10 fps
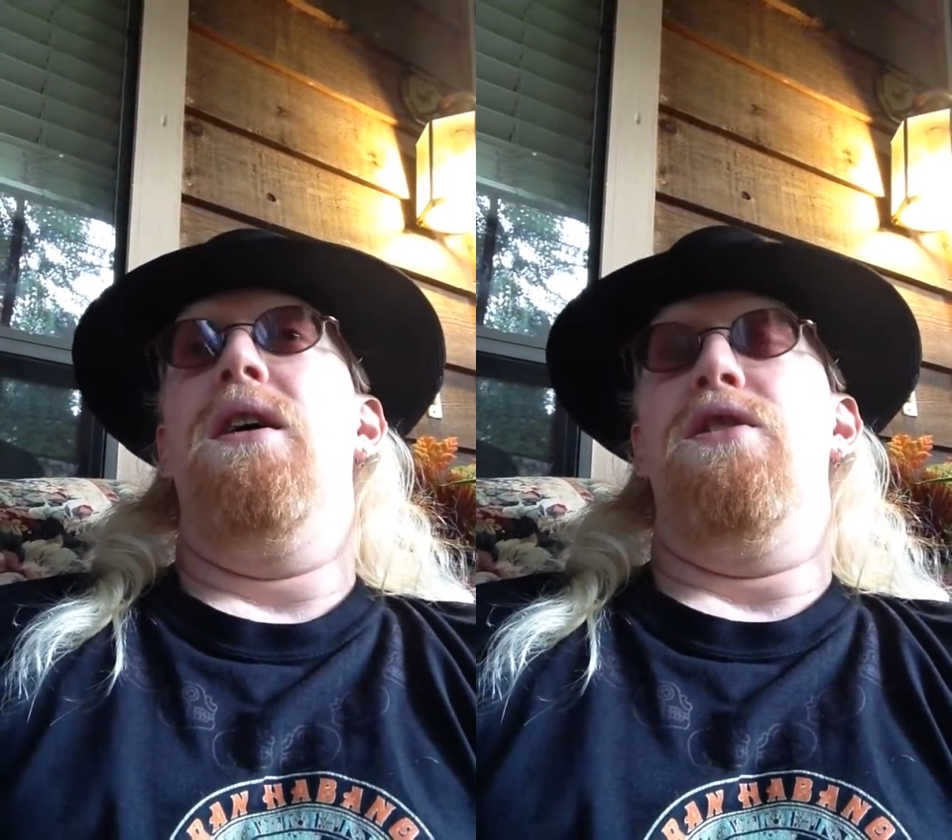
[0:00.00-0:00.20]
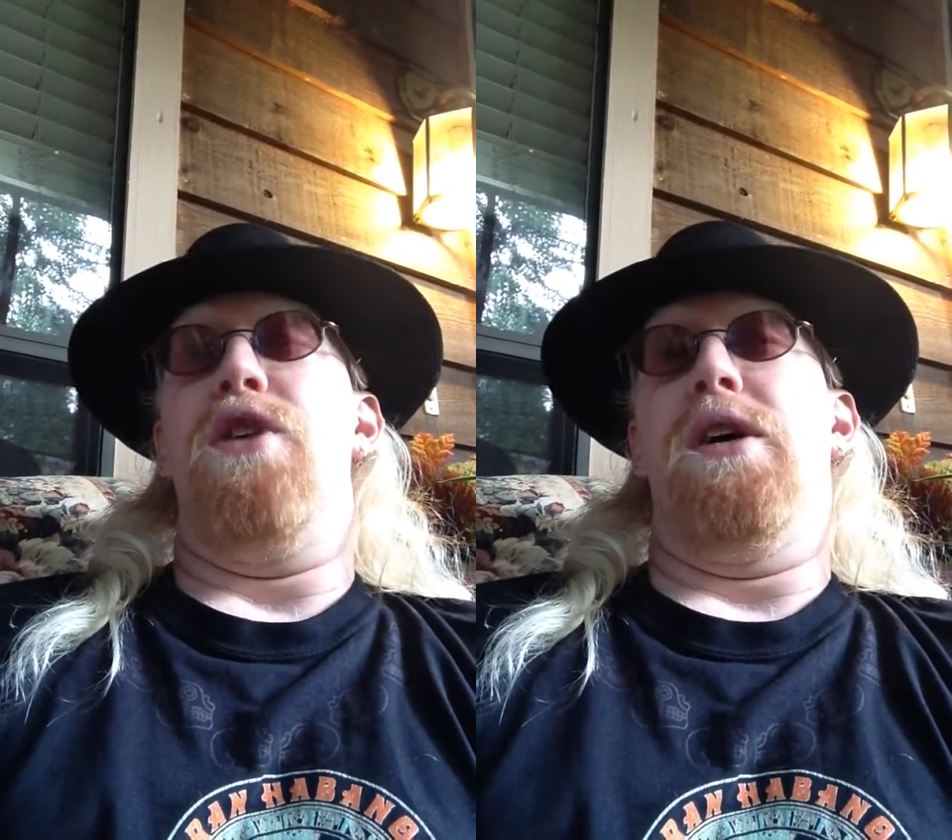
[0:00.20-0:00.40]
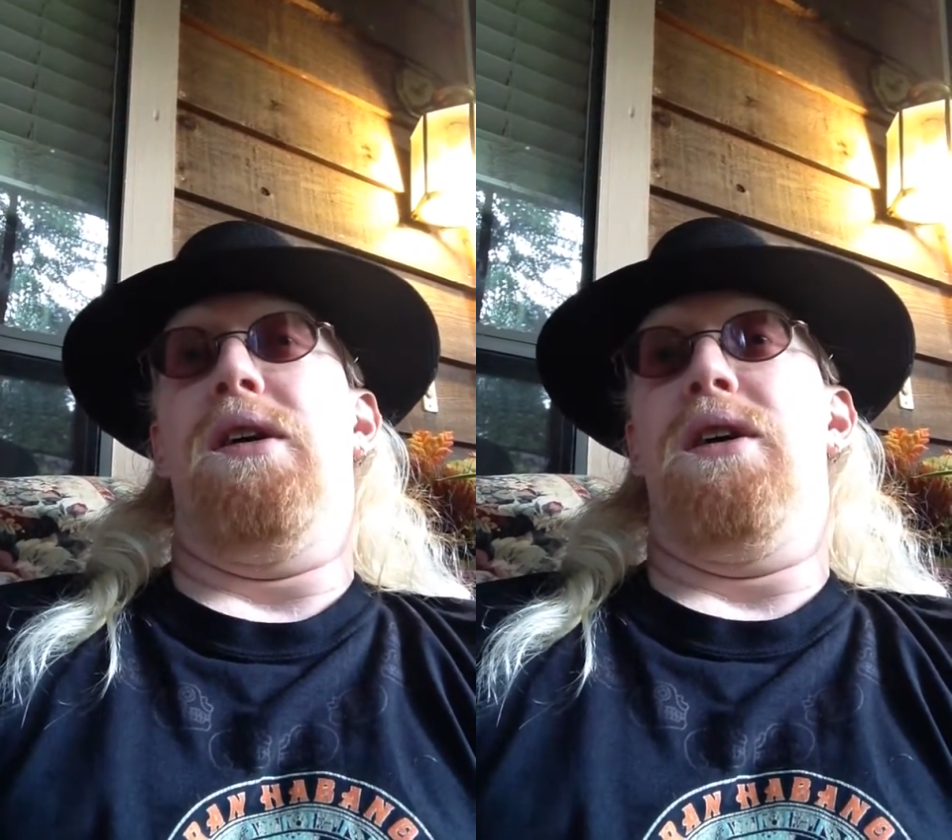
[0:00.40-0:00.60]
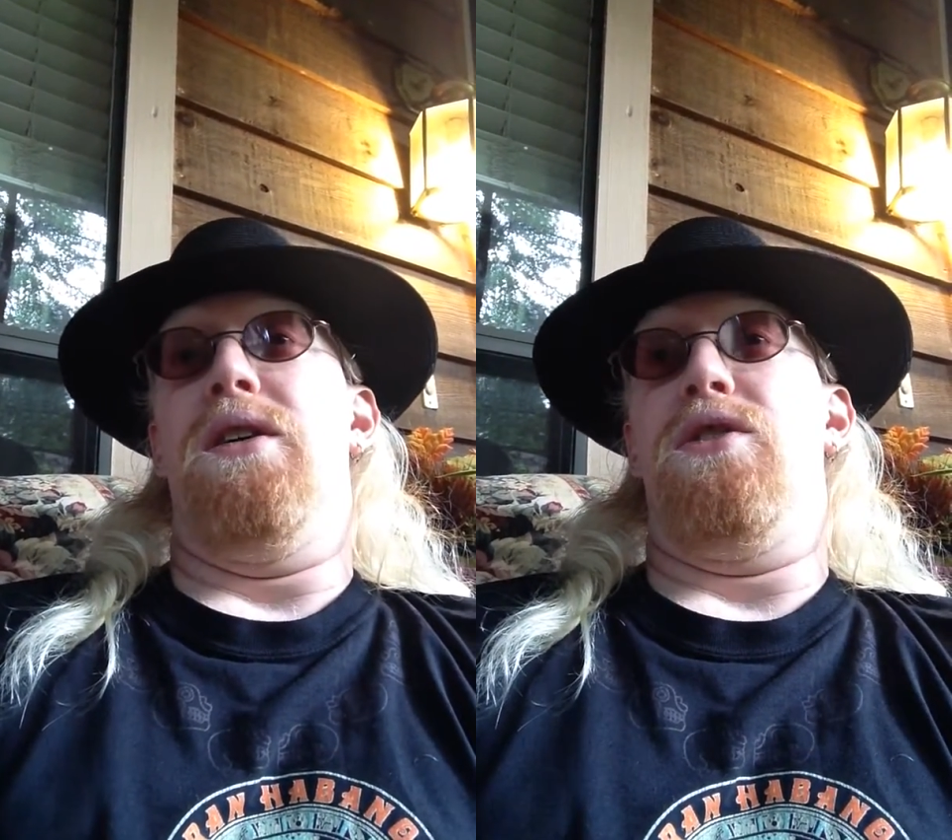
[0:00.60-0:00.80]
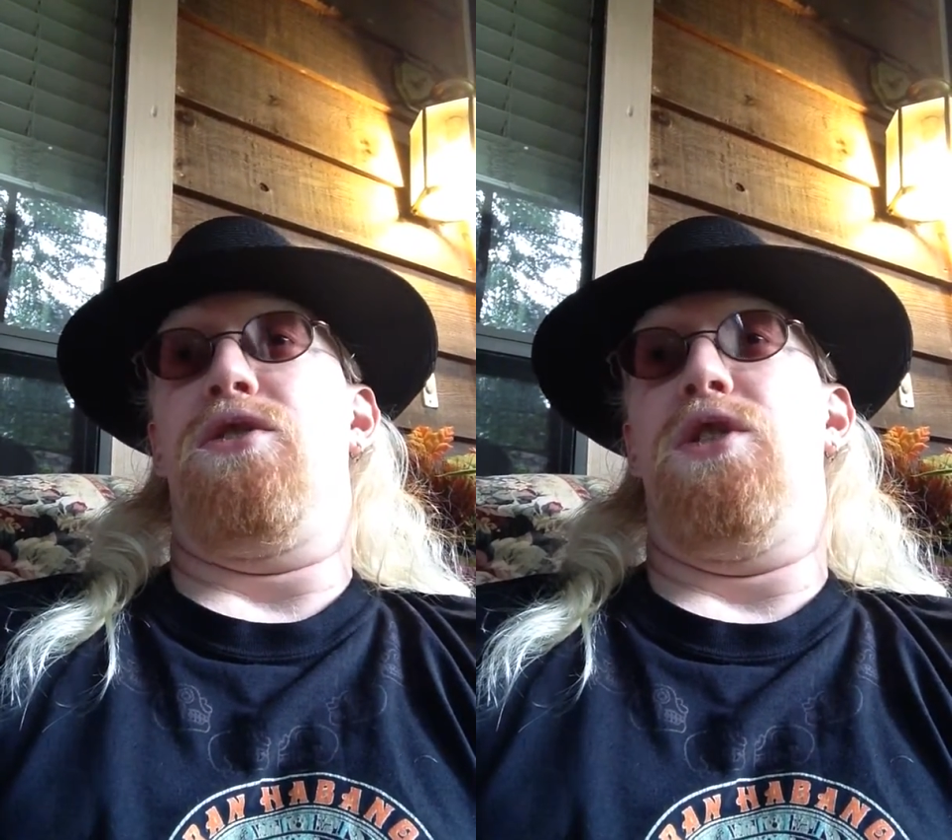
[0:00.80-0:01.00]
There
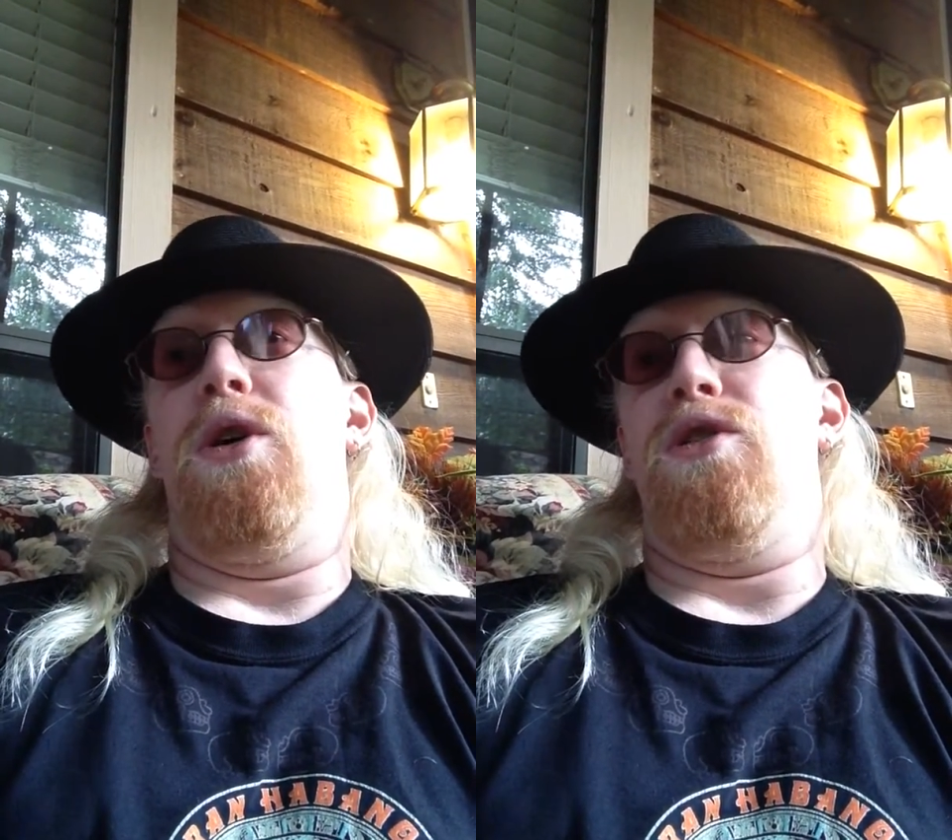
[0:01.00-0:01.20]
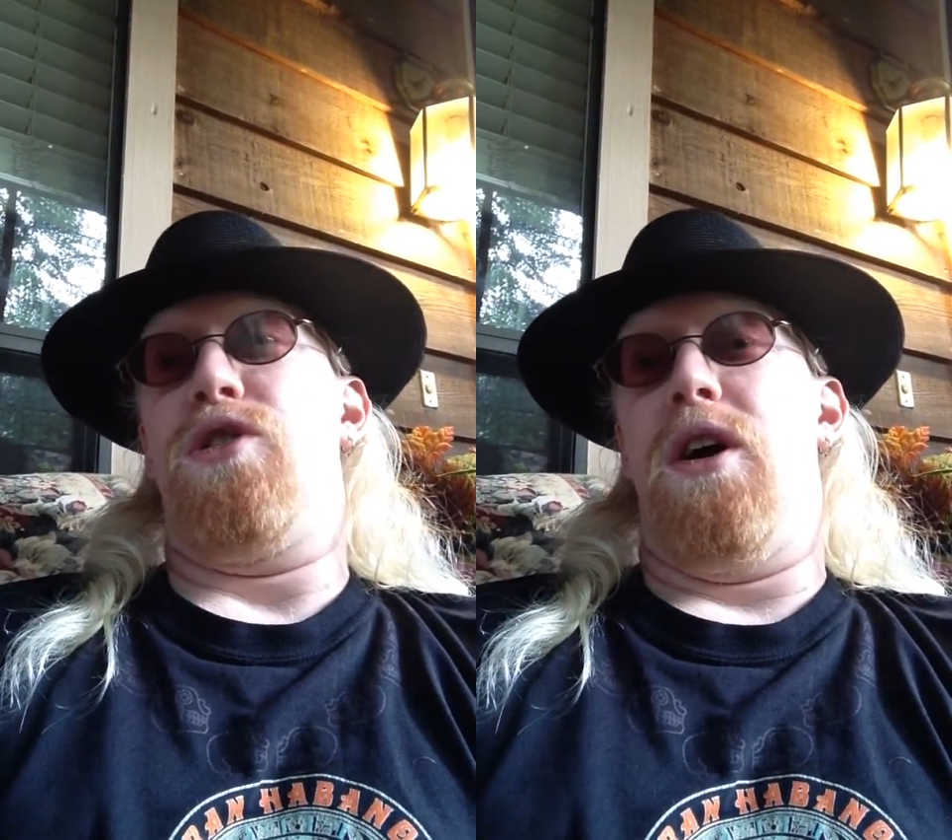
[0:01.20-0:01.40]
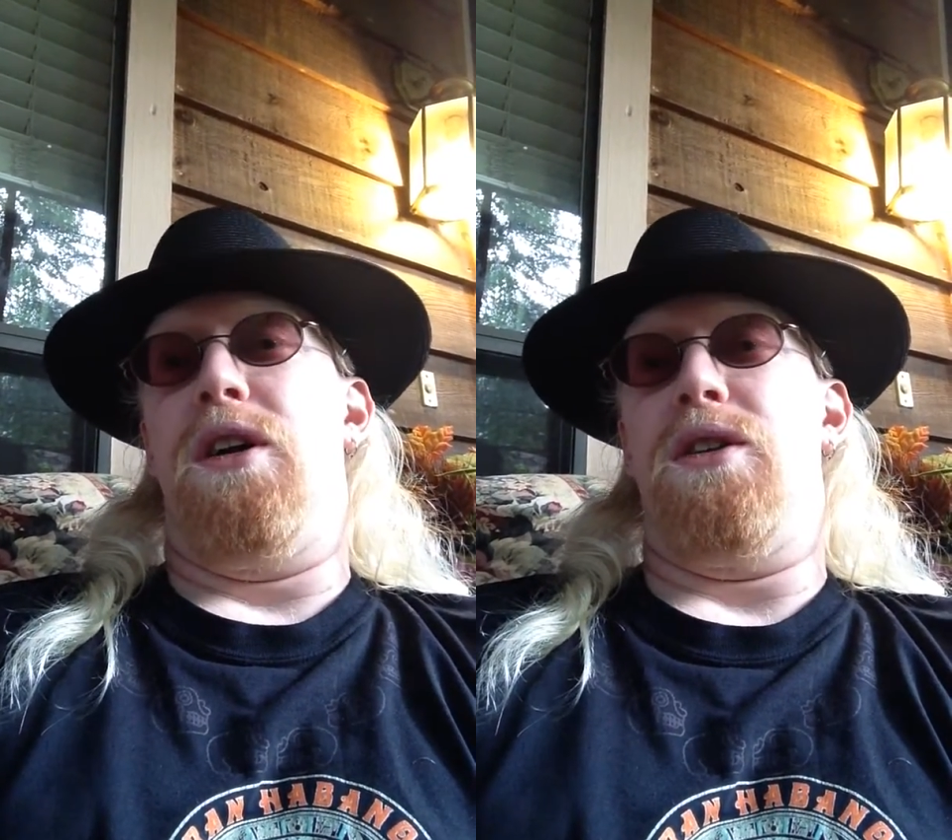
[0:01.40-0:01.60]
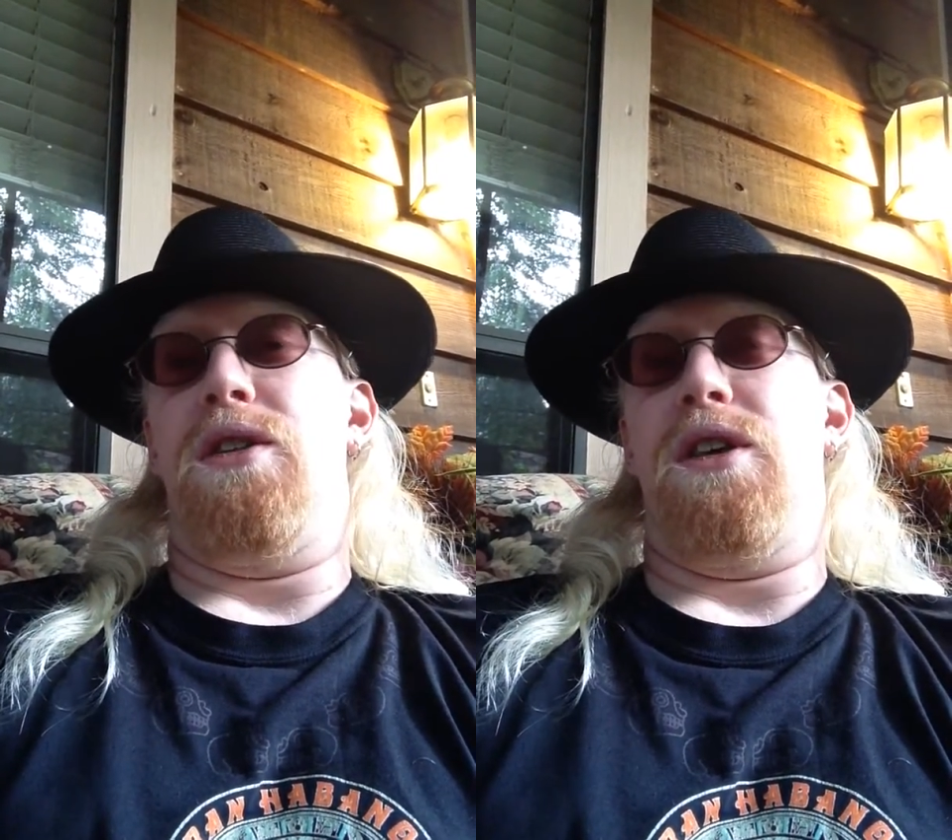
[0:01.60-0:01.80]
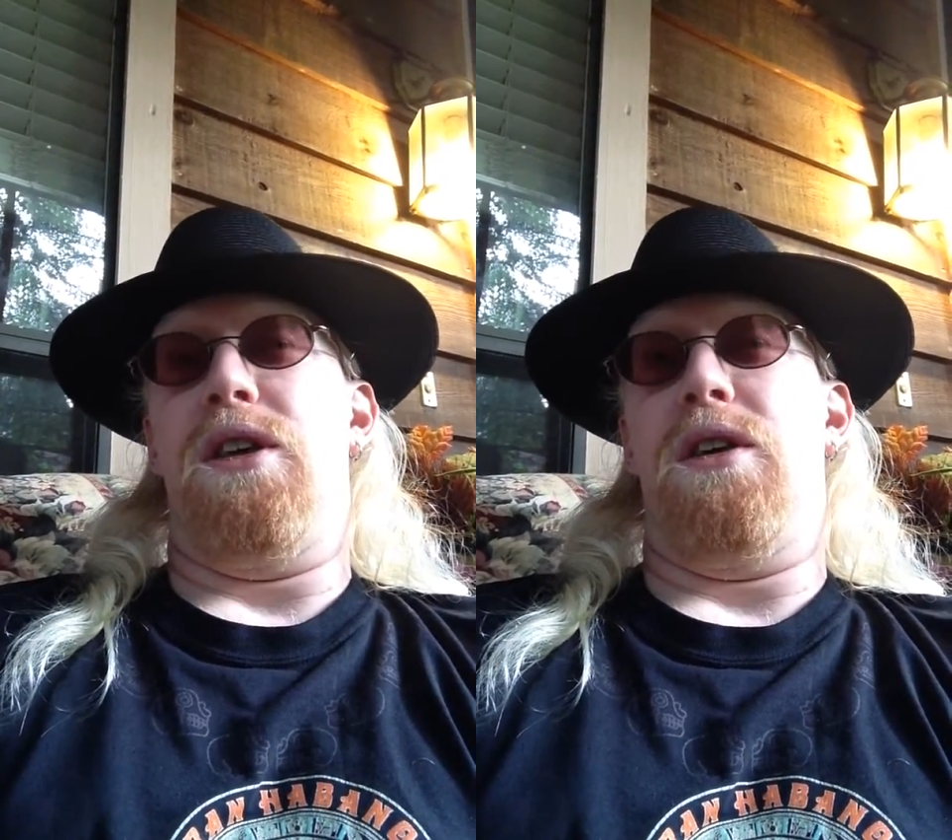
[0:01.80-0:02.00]
is notes on
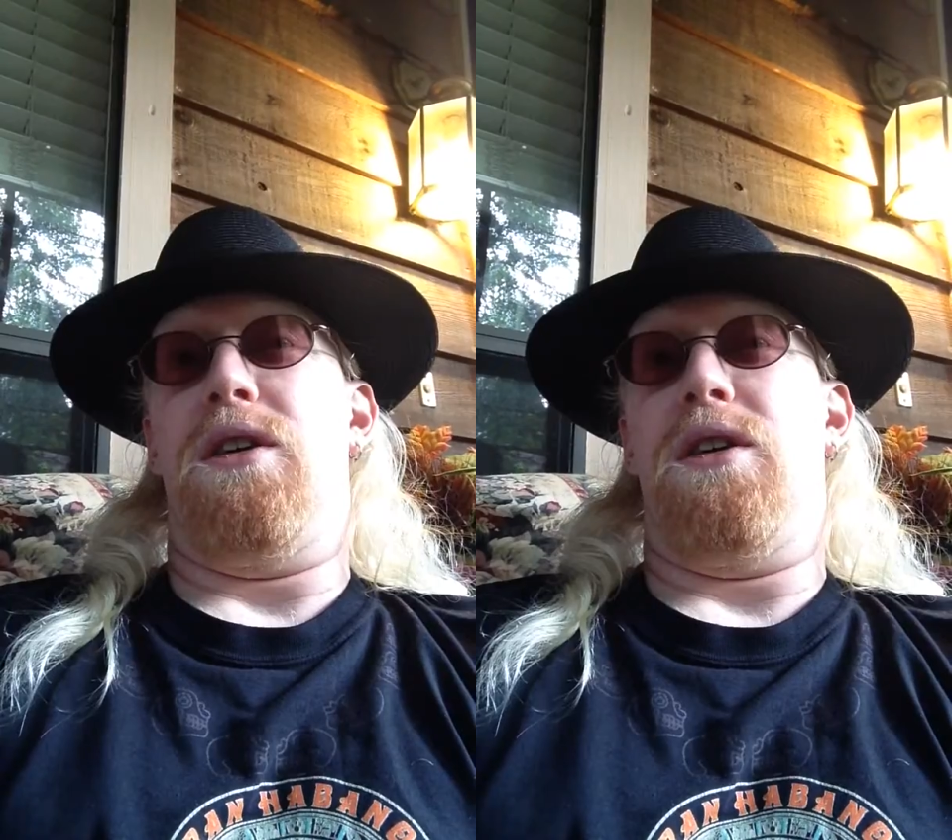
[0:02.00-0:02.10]
the